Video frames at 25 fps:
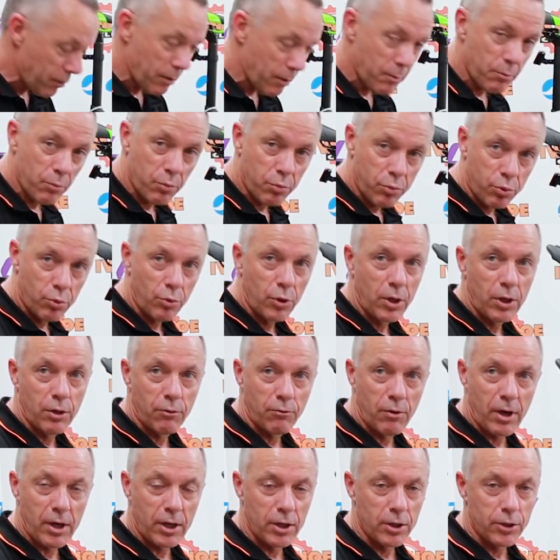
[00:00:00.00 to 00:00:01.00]
rim, put in a
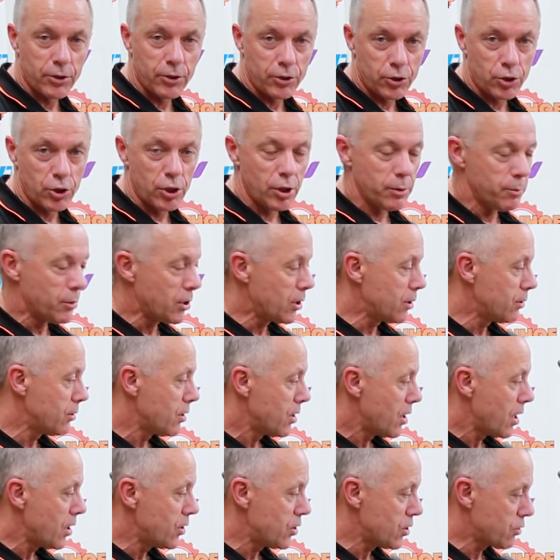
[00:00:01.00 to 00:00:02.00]
regular tube and
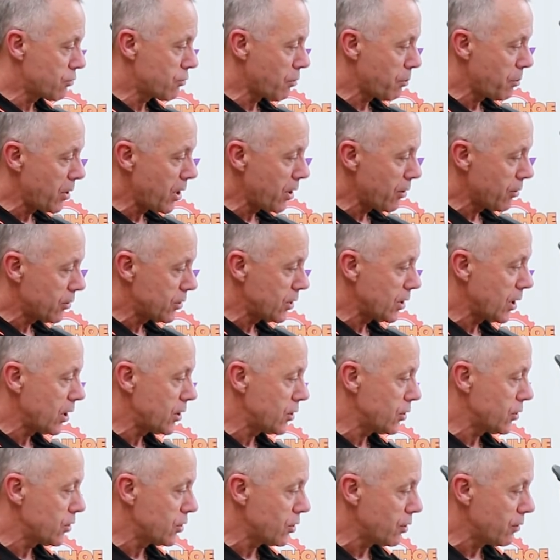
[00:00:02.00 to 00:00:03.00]
just repair it to
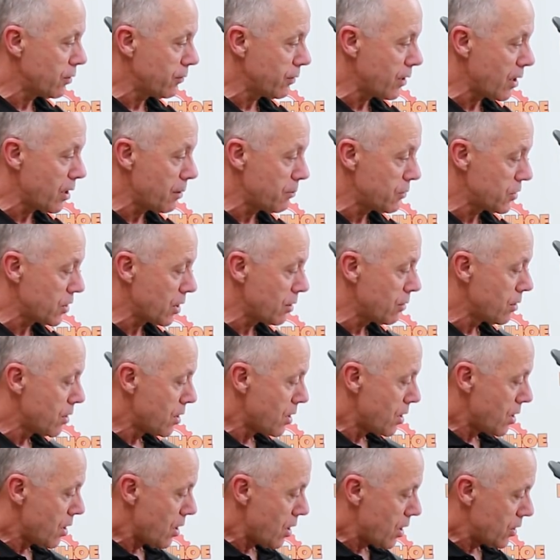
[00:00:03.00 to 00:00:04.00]
get yourself home. So
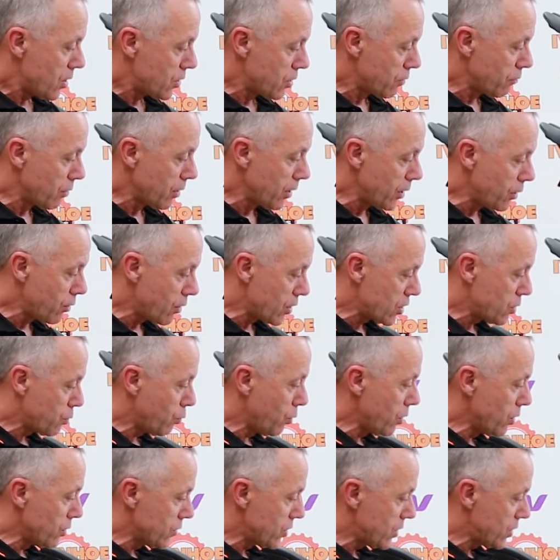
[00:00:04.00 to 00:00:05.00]
it's a really nice
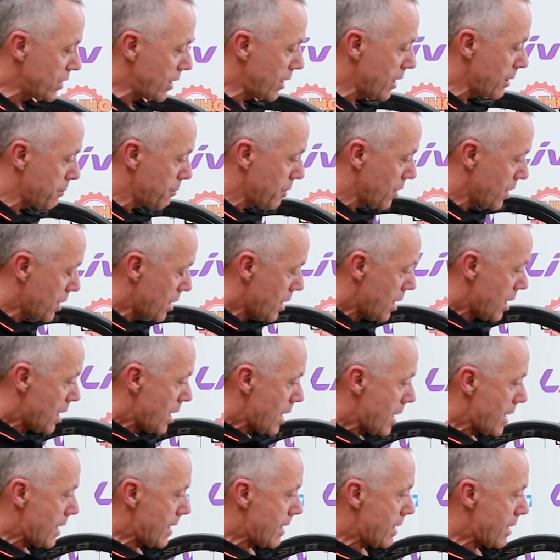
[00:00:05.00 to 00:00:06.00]
wheel setup.
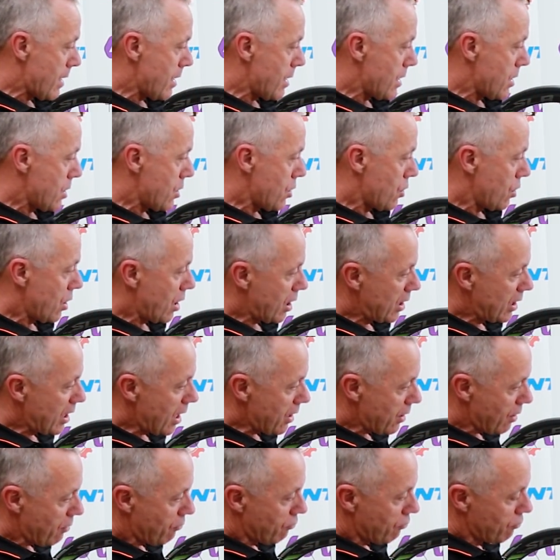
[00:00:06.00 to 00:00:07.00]

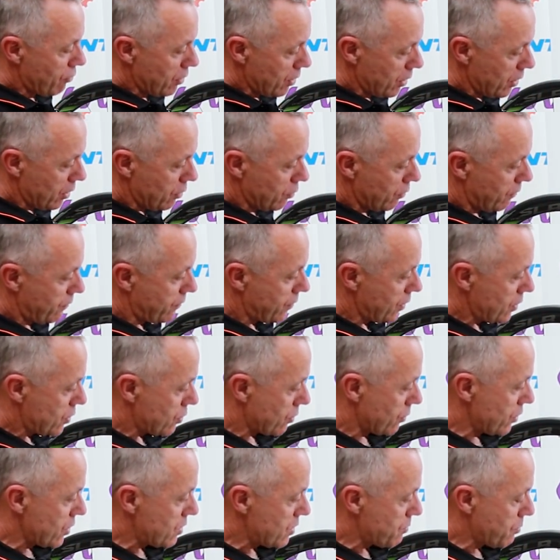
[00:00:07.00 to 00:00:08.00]
Another really good
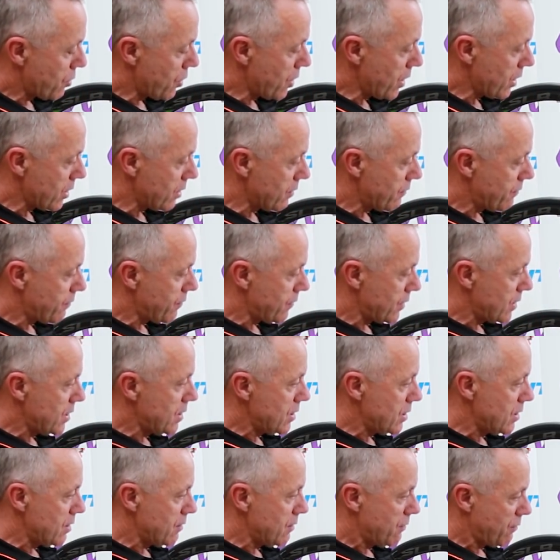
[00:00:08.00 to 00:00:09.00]
feature on this bike, and
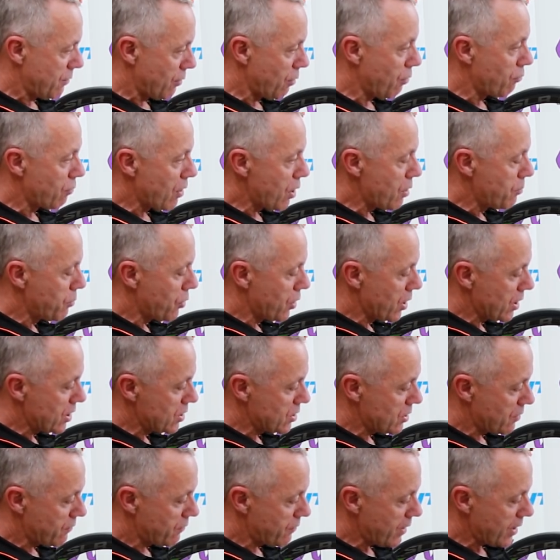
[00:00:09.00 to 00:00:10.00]
for a road bike,
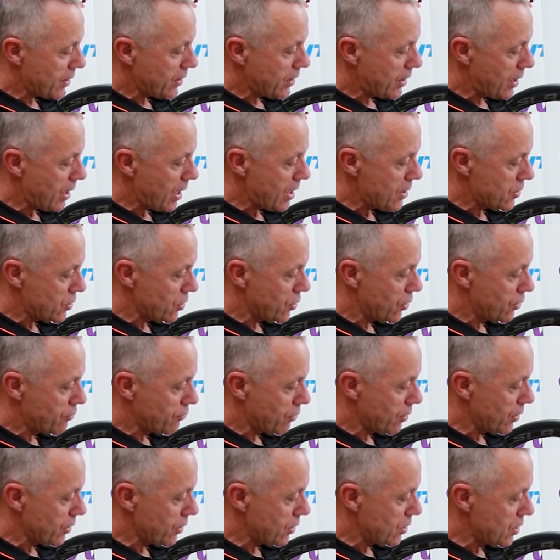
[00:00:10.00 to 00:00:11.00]
is the fact that it has
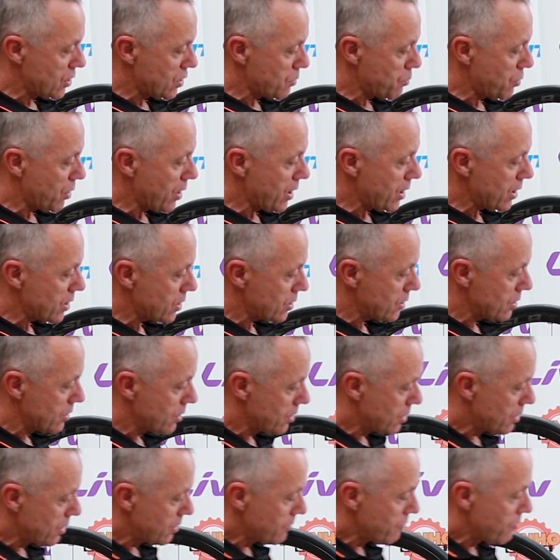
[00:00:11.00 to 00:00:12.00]
hydraulic disc brakes.
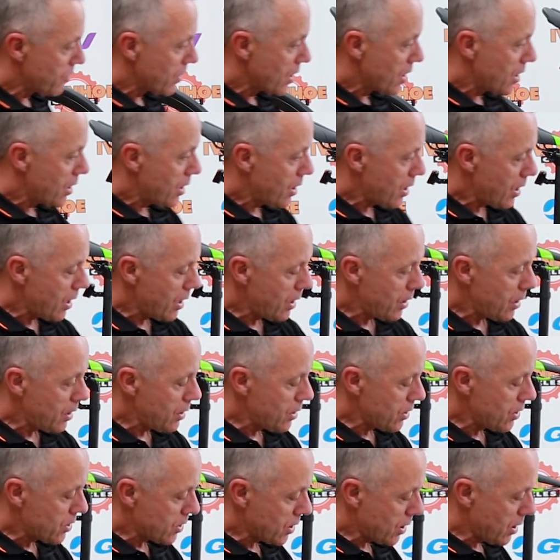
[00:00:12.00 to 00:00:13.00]
And in
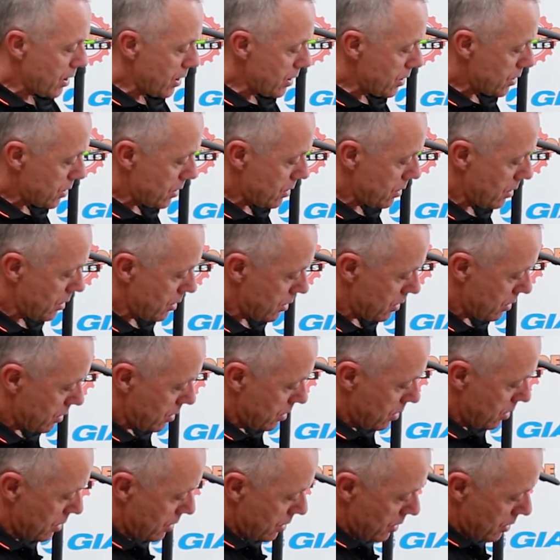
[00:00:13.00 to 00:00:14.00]
this case,
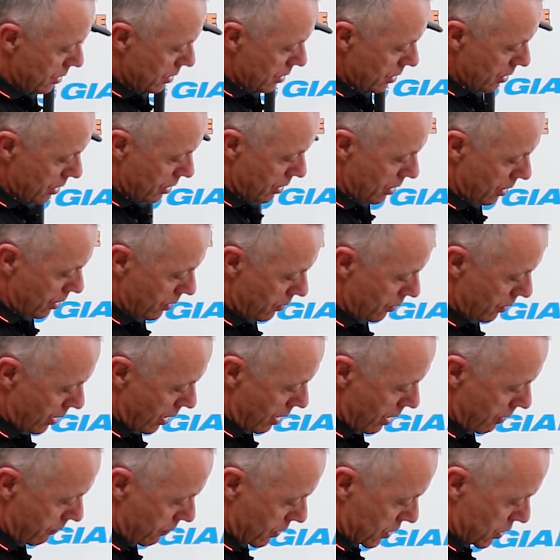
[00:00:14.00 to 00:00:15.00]
they
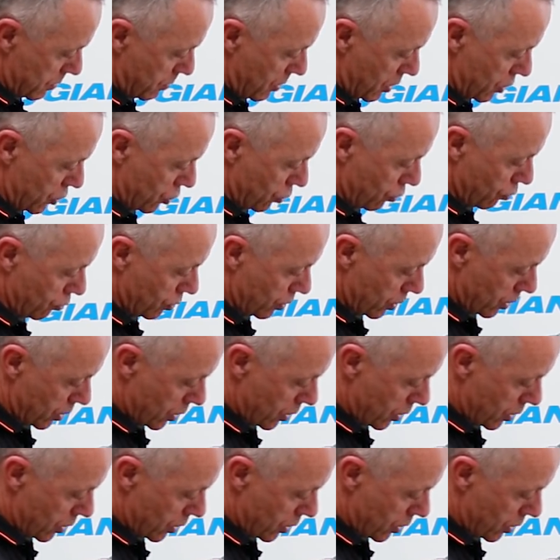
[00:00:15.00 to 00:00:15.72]
have a special